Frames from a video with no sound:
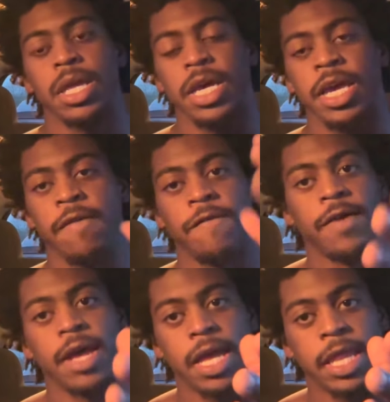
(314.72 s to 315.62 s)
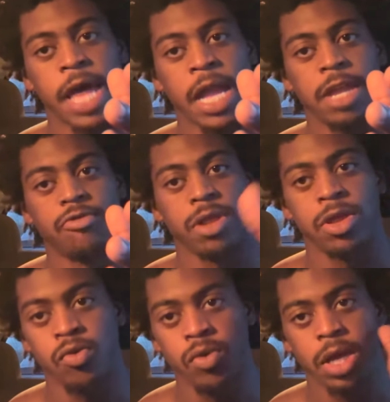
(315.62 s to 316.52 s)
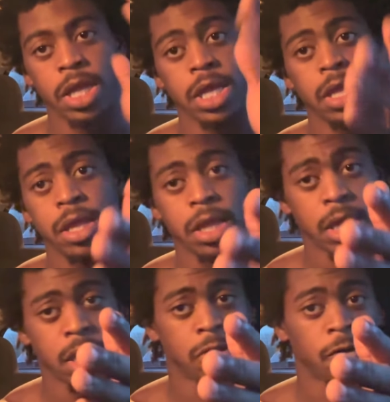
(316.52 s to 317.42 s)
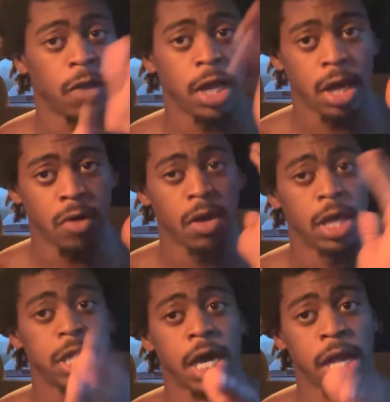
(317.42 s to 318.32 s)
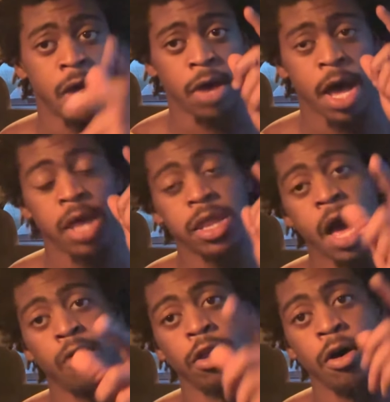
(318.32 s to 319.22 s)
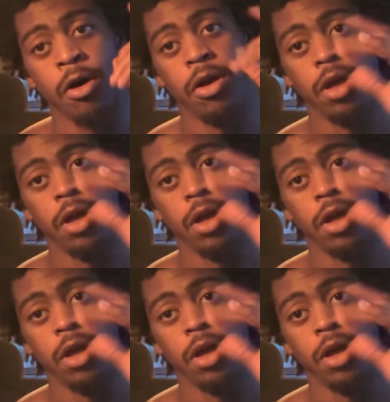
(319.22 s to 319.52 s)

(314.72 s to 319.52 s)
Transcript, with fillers: if that interests you, this is this is your video. Check it out, guys. Outlaw,